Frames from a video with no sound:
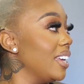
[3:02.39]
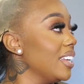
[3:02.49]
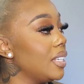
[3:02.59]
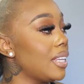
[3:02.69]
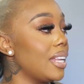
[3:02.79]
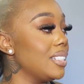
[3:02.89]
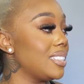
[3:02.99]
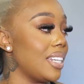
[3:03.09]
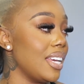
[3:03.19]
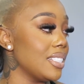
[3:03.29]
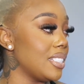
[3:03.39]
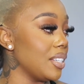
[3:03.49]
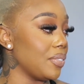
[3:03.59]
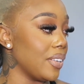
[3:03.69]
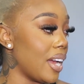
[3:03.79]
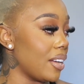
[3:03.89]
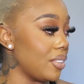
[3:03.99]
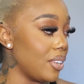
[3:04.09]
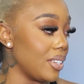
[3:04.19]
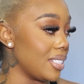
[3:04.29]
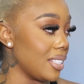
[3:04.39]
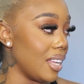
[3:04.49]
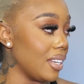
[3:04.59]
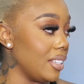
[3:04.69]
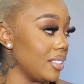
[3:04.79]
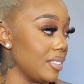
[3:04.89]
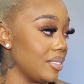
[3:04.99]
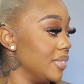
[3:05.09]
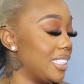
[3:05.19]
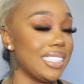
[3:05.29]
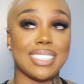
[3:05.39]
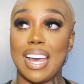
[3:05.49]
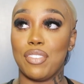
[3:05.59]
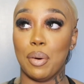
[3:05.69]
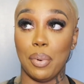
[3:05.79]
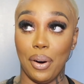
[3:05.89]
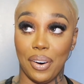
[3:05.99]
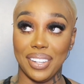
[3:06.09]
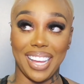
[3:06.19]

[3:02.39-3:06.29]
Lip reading: Ilani, today is different. I don't know this Ilani. She's just having a ball.